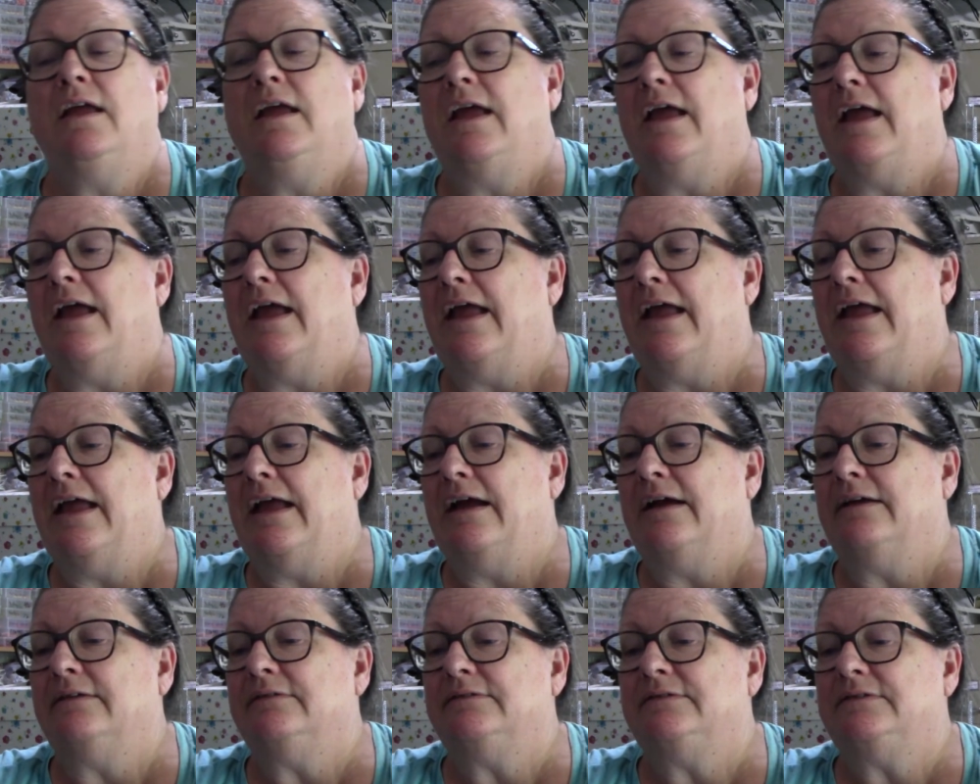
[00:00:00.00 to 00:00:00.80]

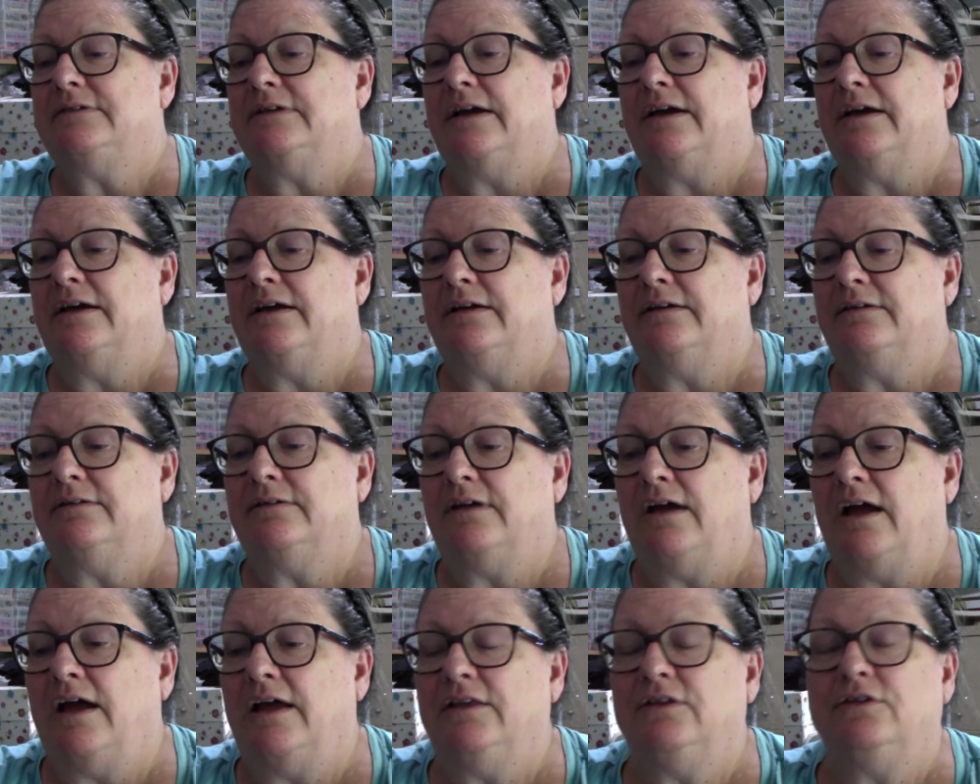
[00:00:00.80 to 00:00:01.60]
And
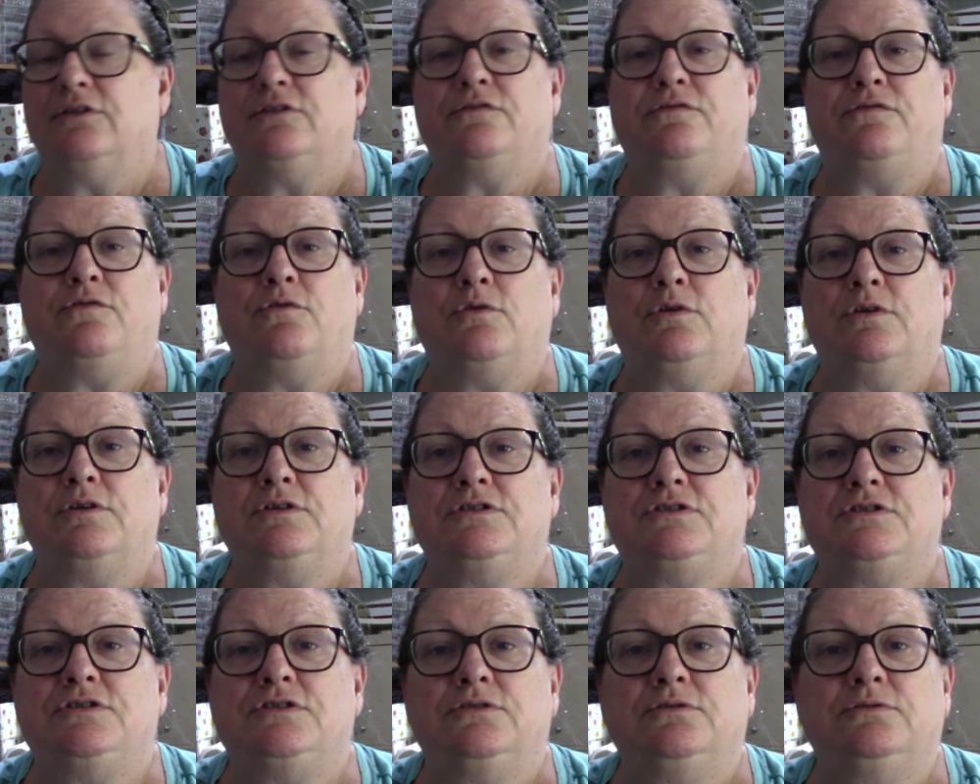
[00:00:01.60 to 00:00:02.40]
I look
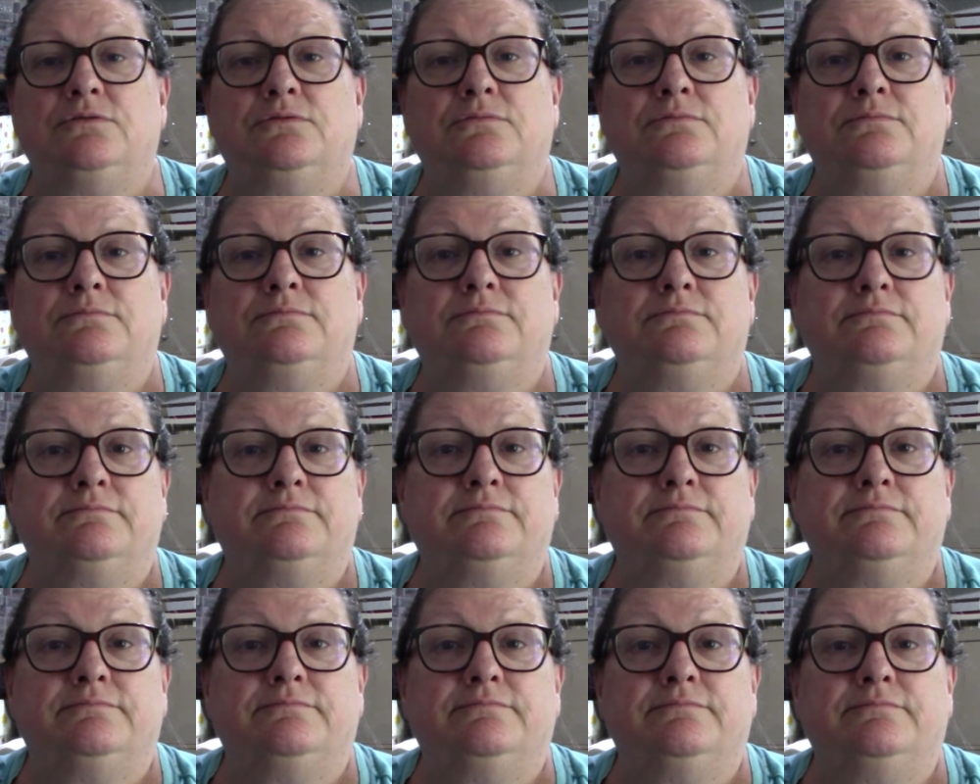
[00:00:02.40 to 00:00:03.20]
forward to
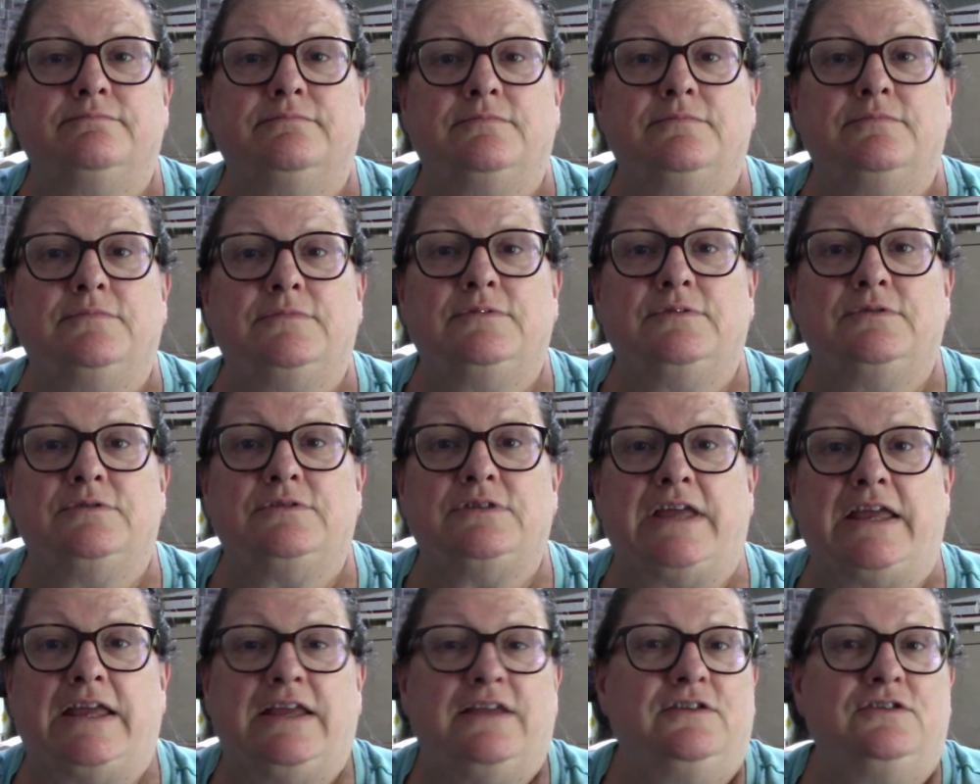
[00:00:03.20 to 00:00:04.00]

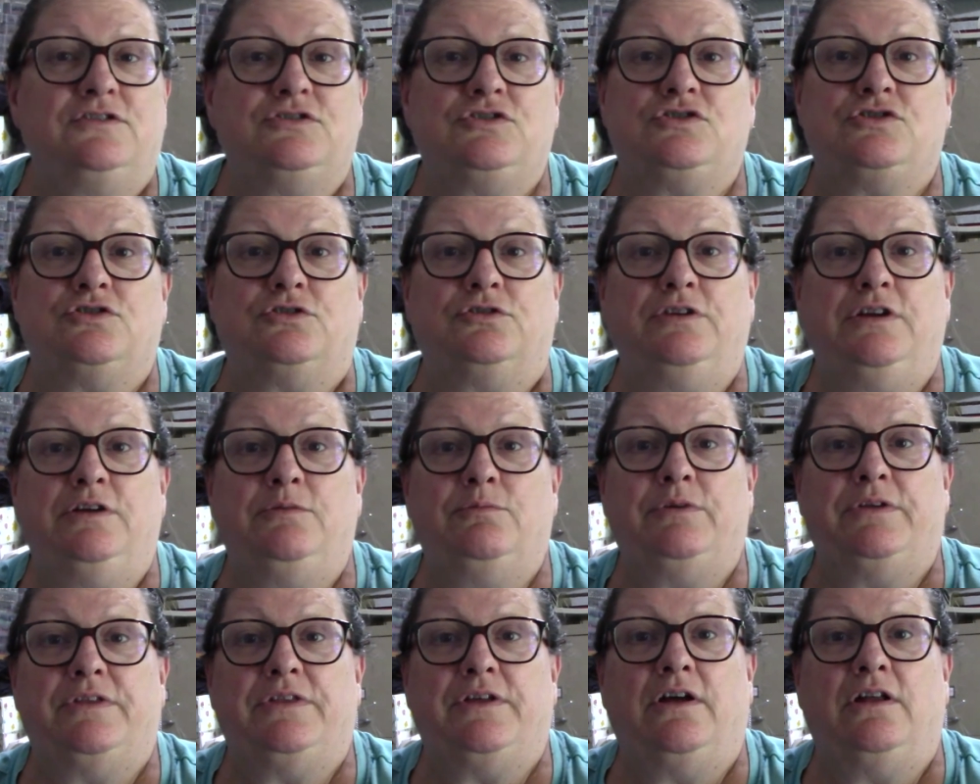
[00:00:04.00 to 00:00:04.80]
taking this journey
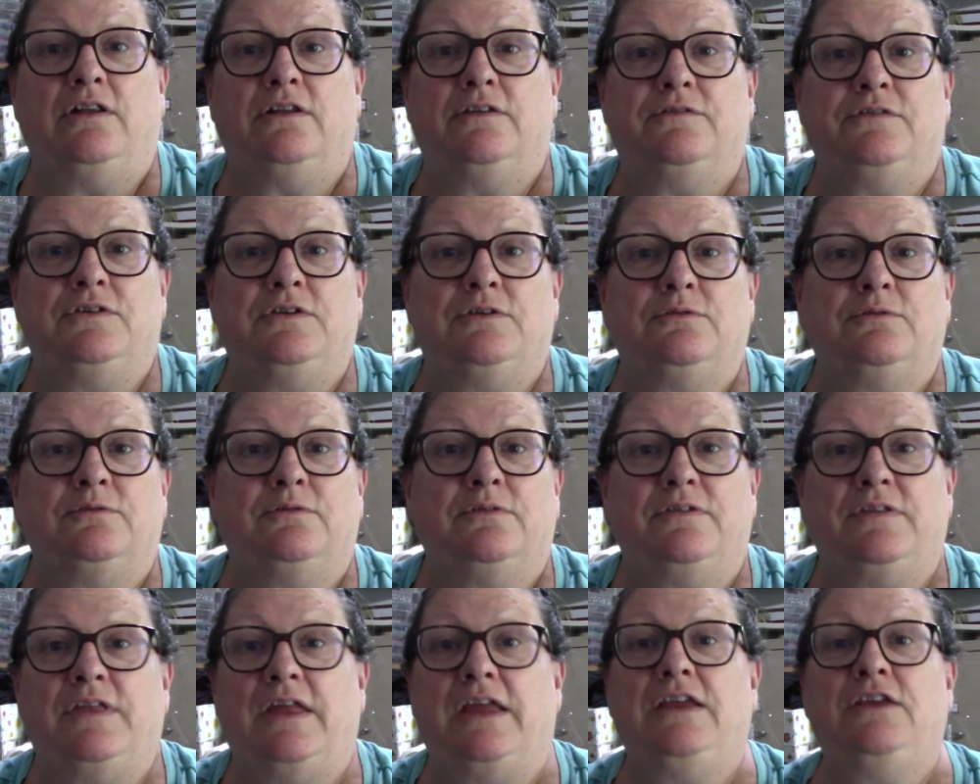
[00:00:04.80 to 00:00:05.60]
with all of you.
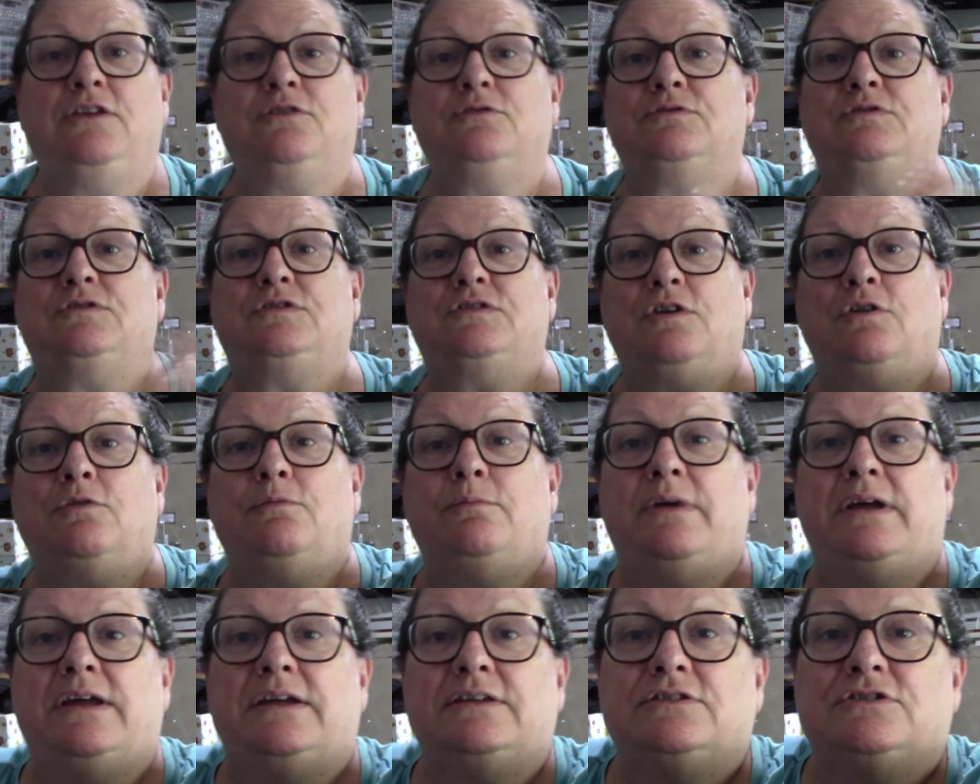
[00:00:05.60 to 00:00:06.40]
Thank you so
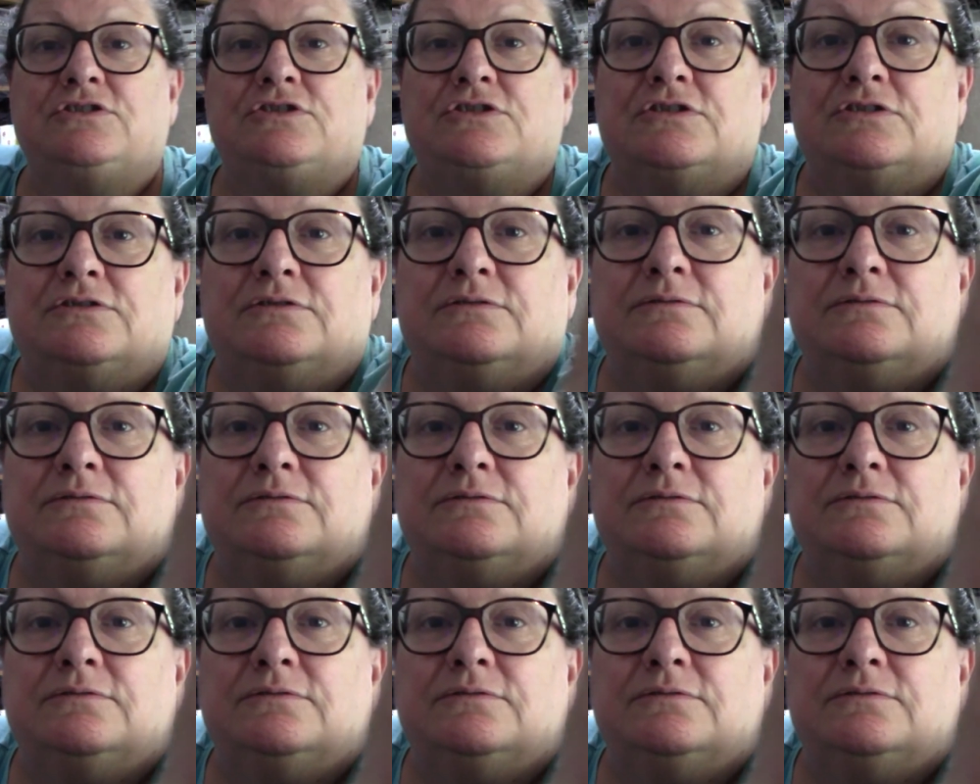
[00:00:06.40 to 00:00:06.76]
much.